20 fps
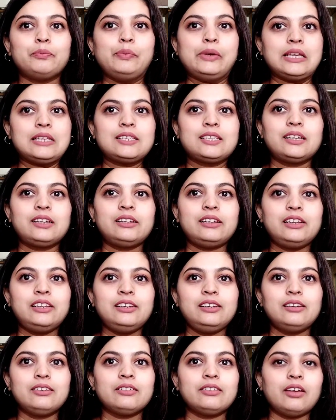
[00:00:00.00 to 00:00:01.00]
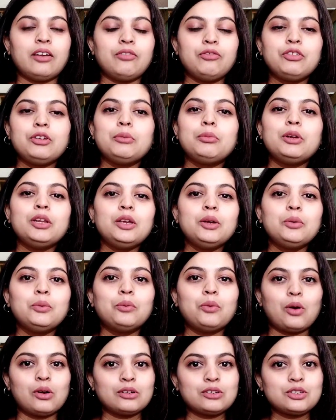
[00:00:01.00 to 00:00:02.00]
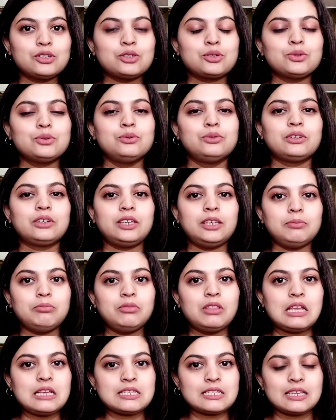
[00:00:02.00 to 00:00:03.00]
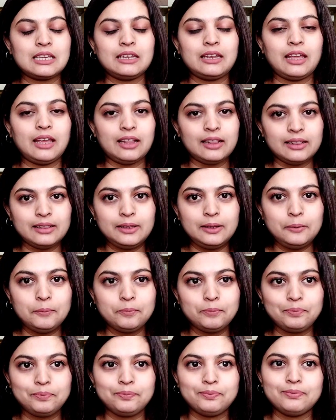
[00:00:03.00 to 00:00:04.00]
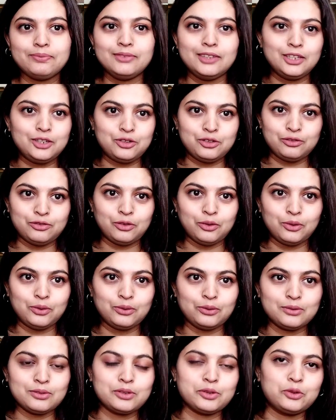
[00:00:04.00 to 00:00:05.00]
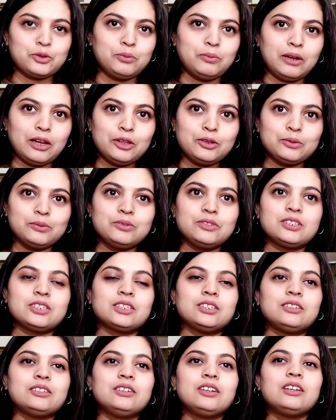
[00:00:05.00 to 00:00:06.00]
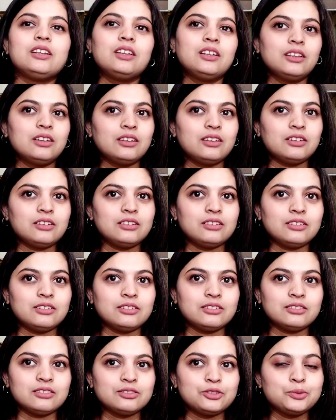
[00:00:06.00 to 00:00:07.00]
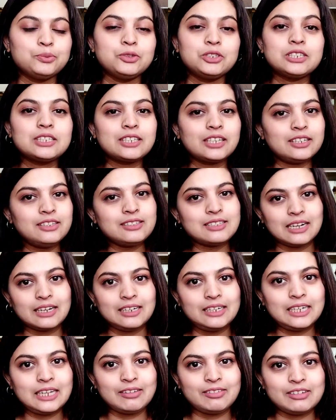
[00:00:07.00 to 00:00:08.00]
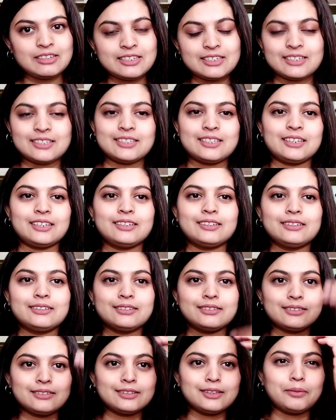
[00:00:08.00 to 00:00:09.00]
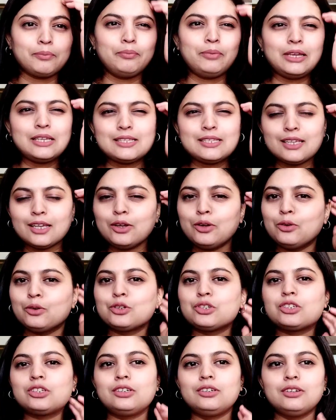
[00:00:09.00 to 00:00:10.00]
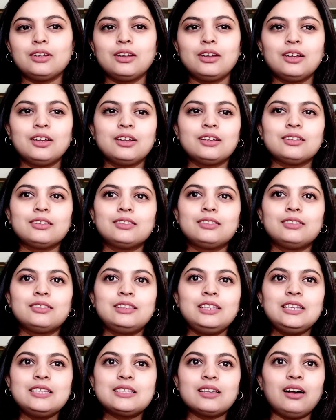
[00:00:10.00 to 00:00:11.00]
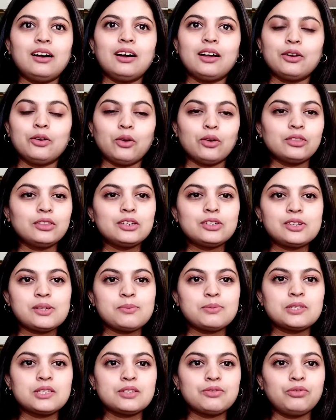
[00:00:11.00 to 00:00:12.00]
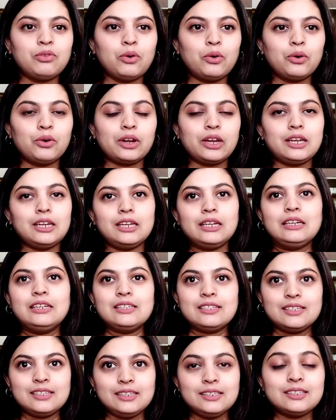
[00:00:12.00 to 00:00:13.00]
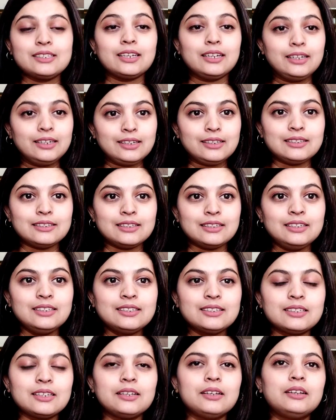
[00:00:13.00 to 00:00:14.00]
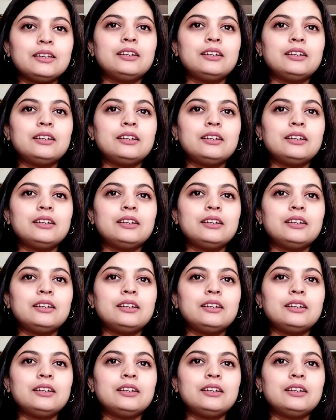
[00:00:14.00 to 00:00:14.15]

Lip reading: basically everybody who wants to keep their skin healthy need to follow. So tumhala tumcha tumchi skin changli thevayachi asel tar basic goshti, these are not the tips for any disease, skin disease,